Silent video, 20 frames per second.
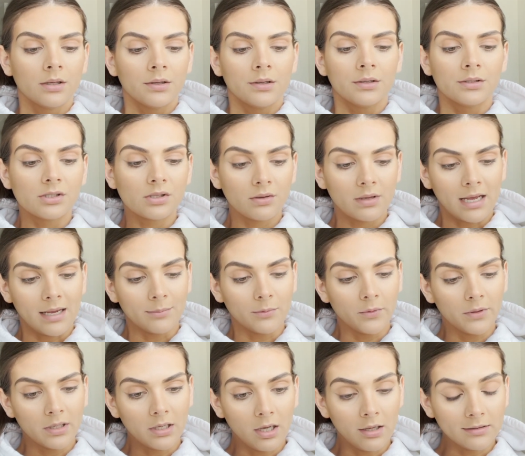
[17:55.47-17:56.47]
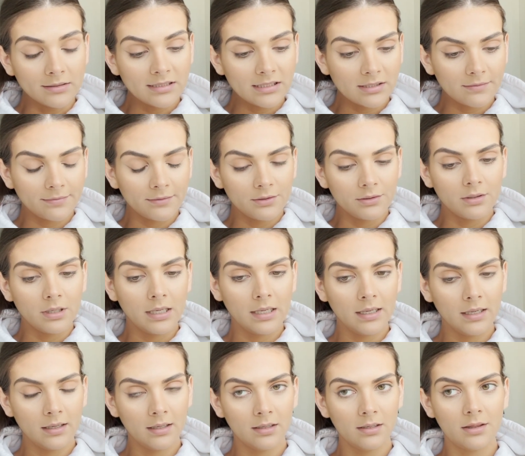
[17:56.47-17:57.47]
So yeah, I'm going to Cultus for
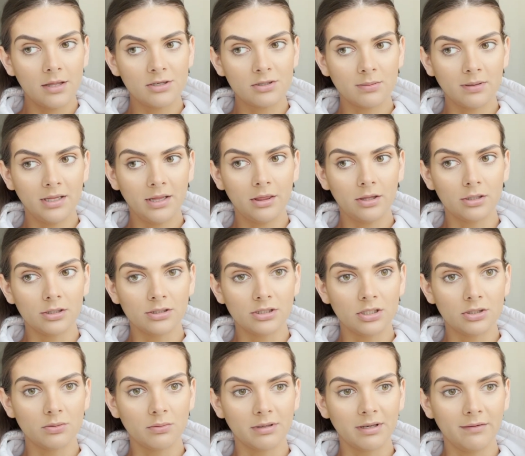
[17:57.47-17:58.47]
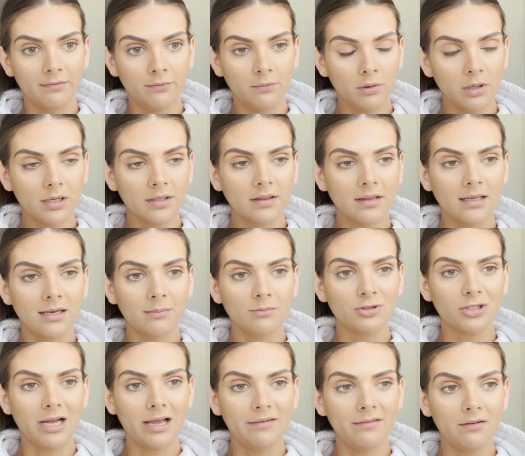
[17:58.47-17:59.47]
the 23rd to 24th, and I'm
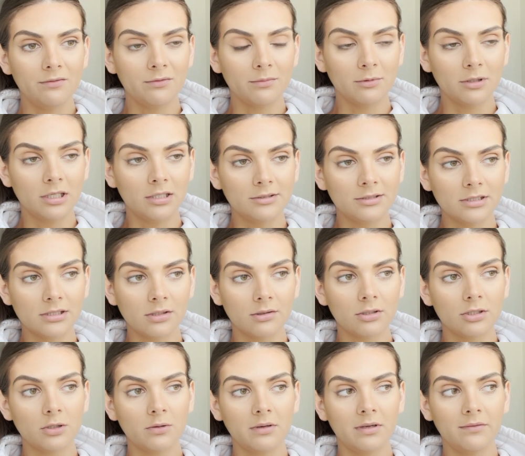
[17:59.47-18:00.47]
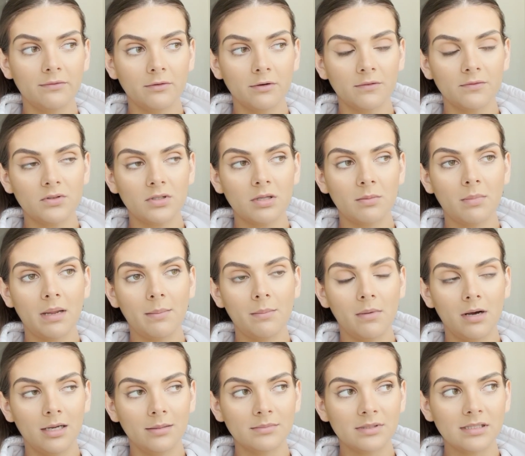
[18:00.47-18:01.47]
driving from Cultus on the 24th to my
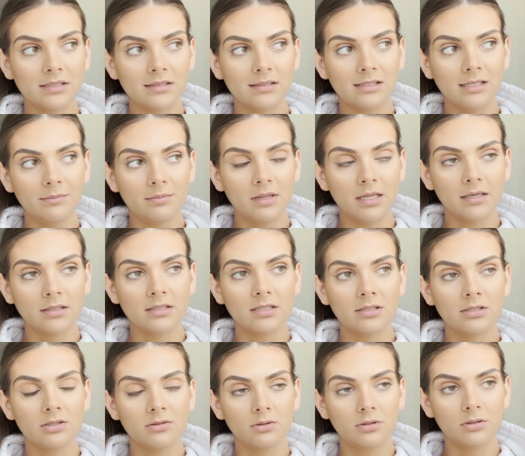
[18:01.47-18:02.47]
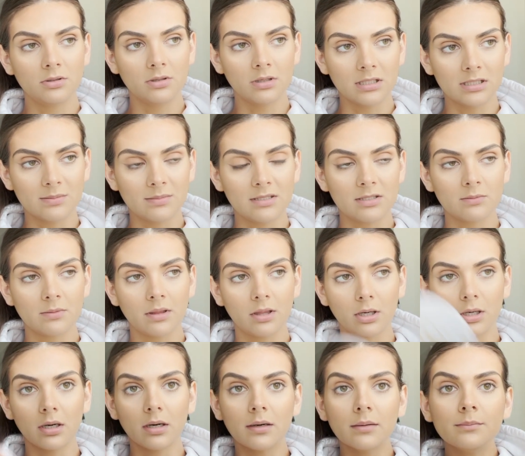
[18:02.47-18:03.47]
mom's to sleep there to do Christmas with
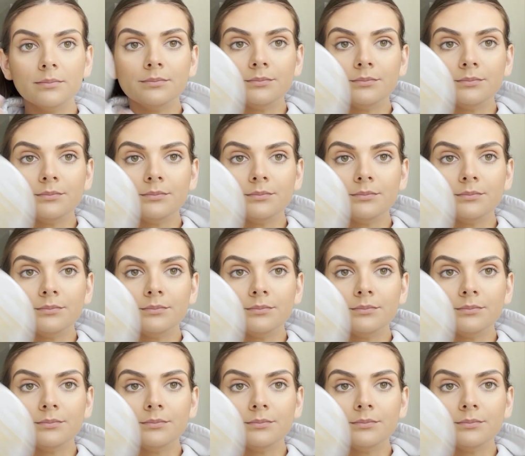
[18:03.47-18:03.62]
her.